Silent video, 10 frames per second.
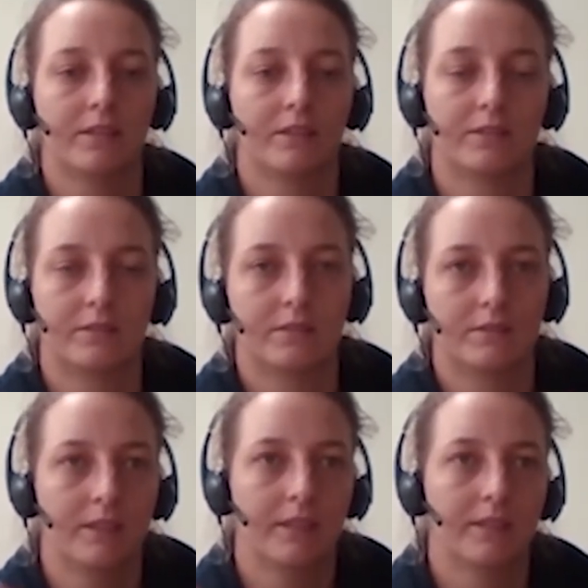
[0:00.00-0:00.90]
Because
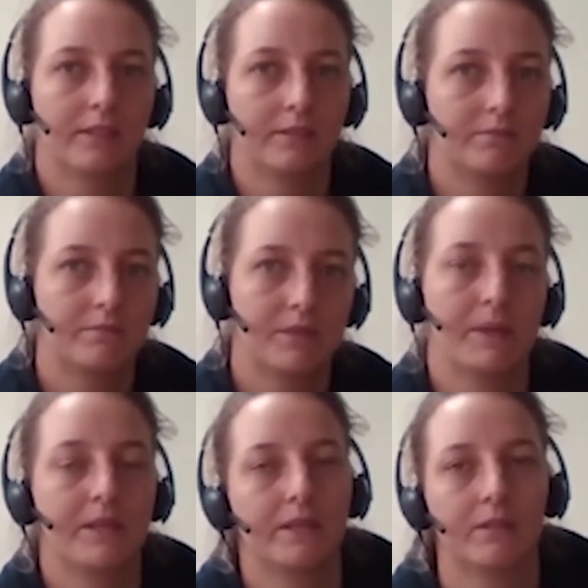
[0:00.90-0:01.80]
yeah,
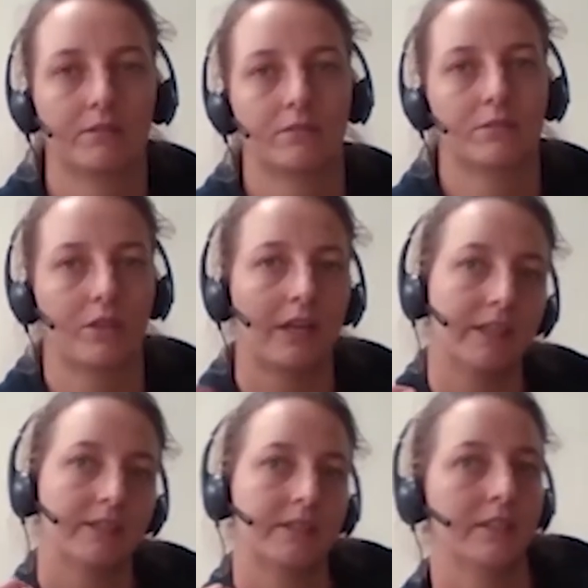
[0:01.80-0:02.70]
depending on
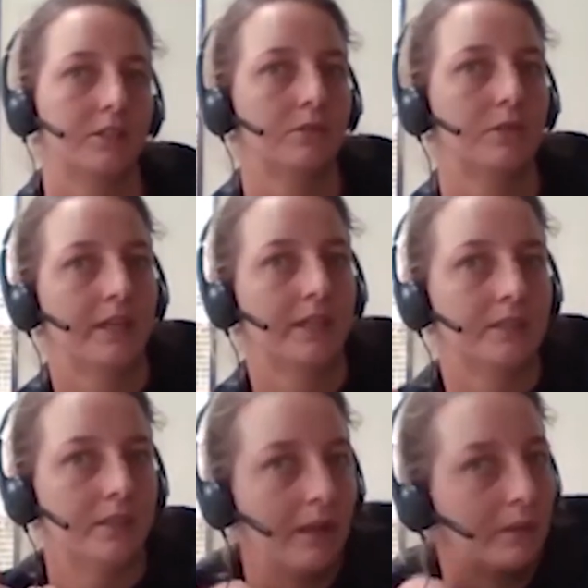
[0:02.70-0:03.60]
training schedule and
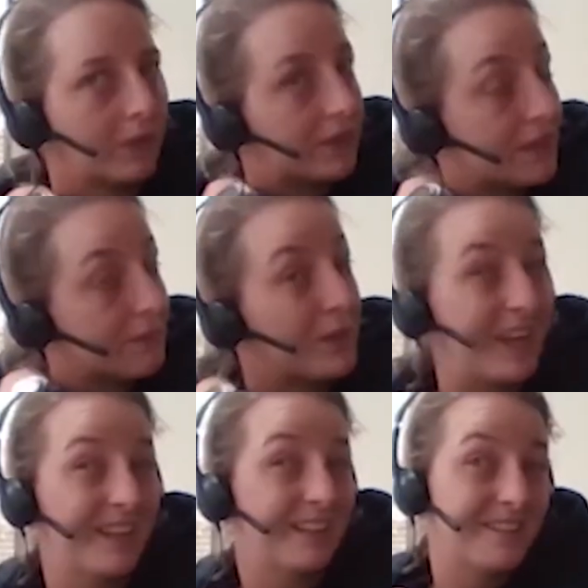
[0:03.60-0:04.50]
like with double
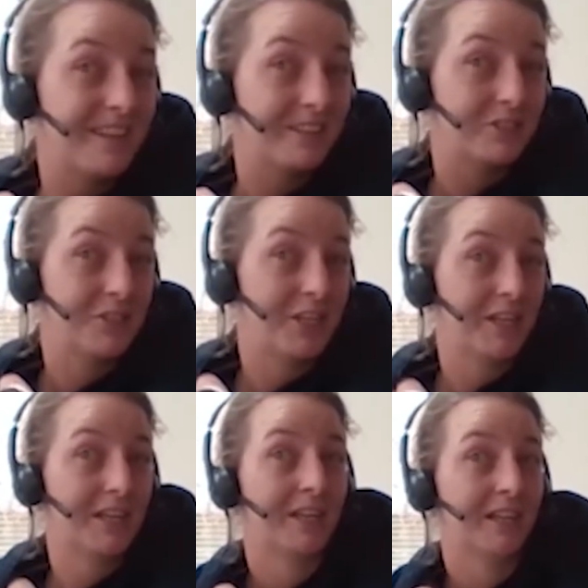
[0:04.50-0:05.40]
headers next year,